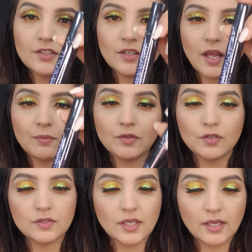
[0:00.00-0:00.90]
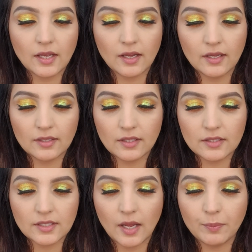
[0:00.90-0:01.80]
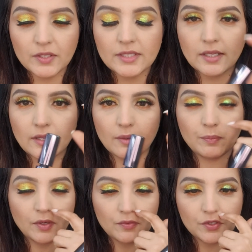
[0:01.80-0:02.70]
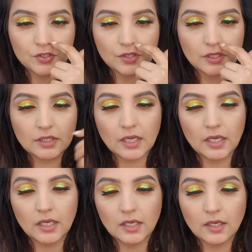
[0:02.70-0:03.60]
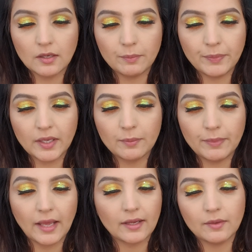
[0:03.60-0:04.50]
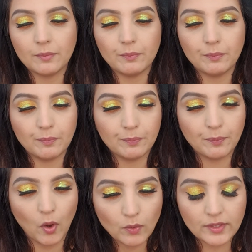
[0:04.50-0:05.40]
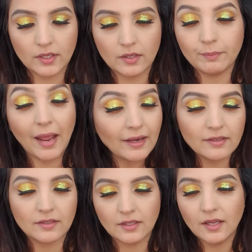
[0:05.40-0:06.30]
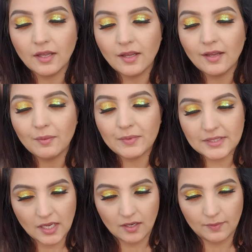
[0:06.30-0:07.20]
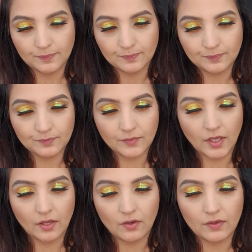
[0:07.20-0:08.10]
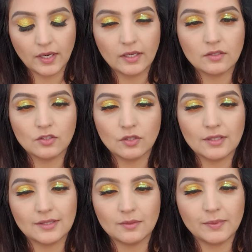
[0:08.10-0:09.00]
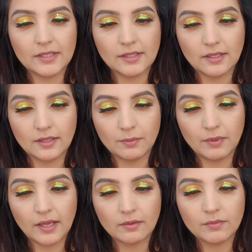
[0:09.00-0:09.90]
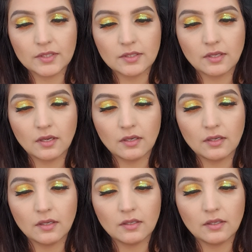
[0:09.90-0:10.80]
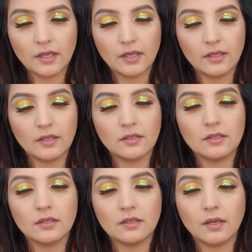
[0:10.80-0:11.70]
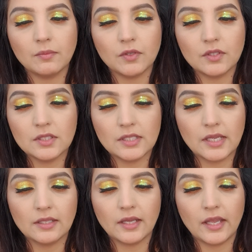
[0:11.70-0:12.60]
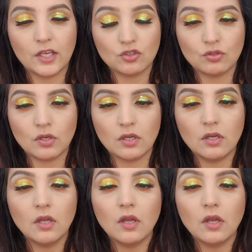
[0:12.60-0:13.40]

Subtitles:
So now I'm using this Urban Decay Perversion Bigger Blacker Badder mascara. Alright, so this is basically the black mascara, and I'm gonna take the extra